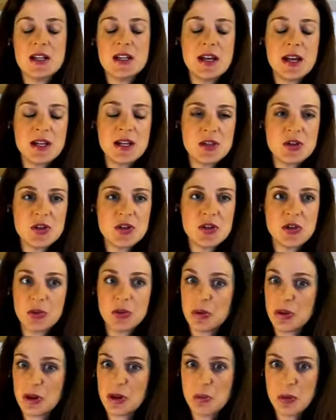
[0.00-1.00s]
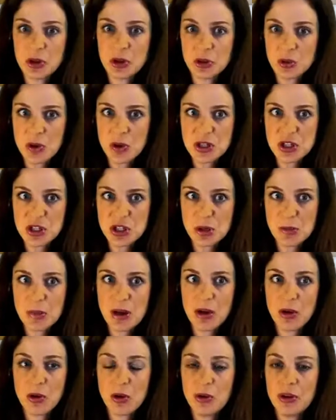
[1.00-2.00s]
to answer this really important question
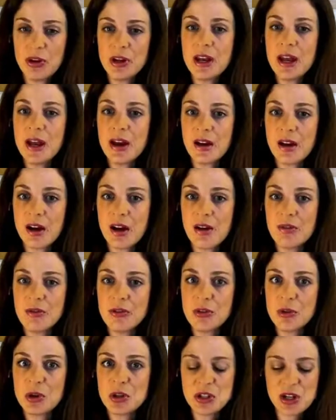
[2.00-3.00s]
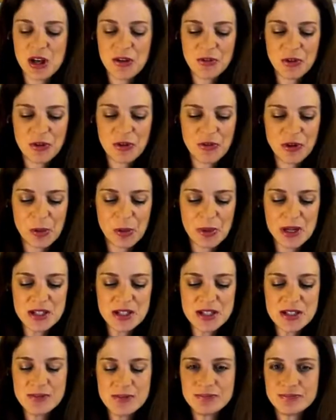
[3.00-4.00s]
about golden handcuffs or job
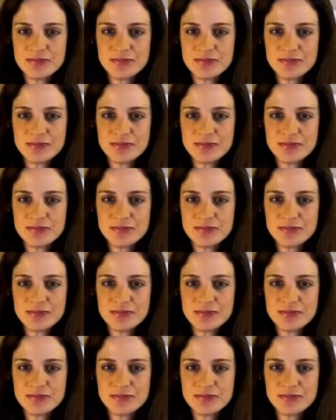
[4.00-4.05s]
fulfillment.